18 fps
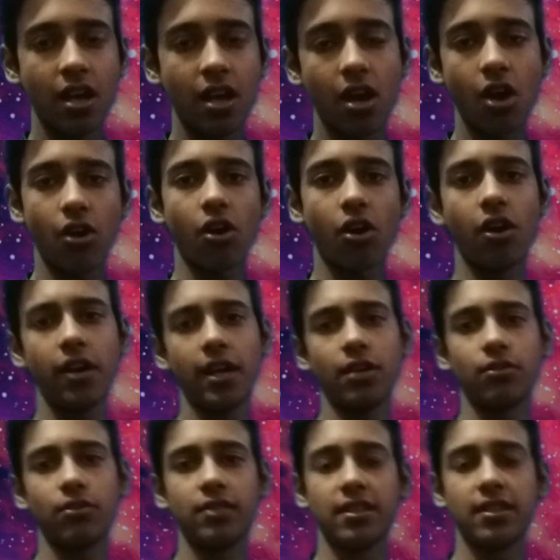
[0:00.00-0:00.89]
According
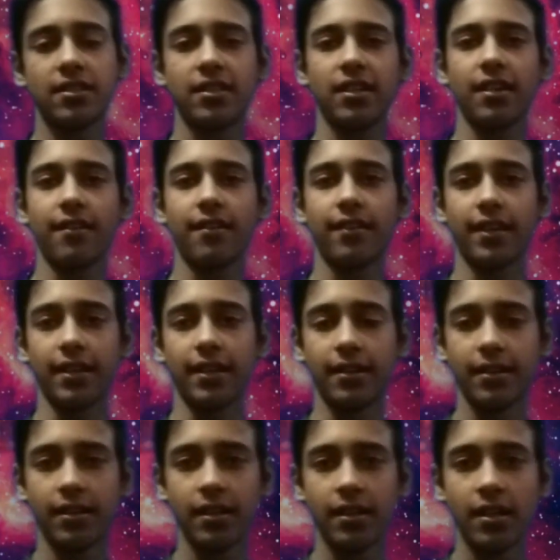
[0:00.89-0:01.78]
to this theory,
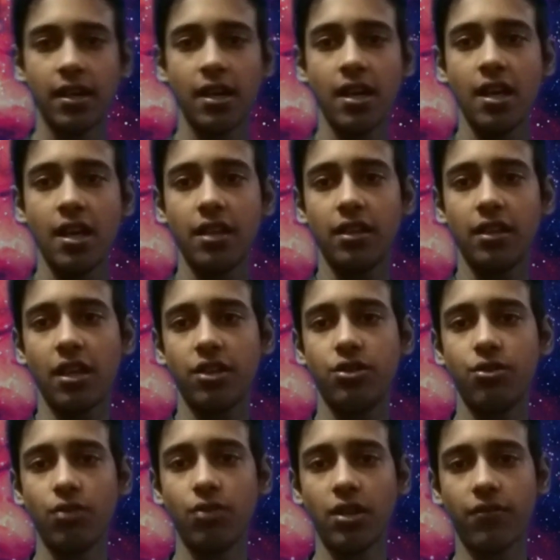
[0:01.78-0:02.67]
the
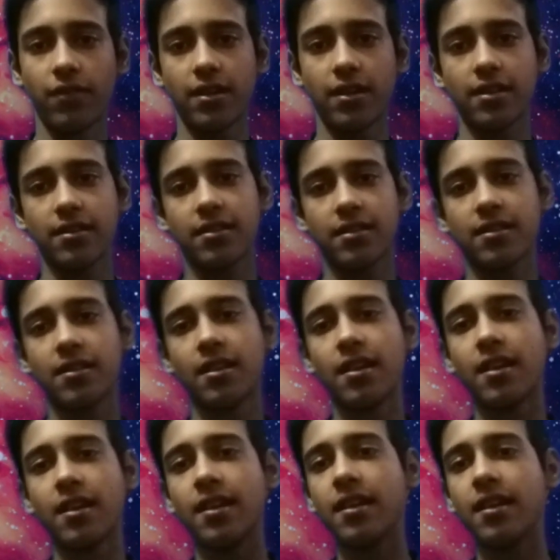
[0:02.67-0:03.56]
universe
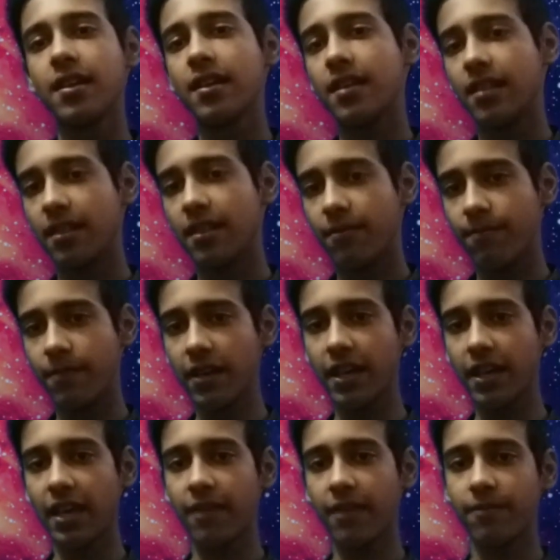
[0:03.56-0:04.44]

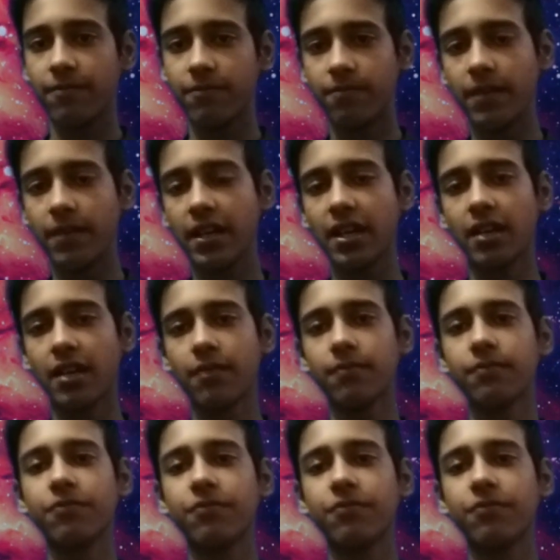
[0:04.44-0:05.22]
becomes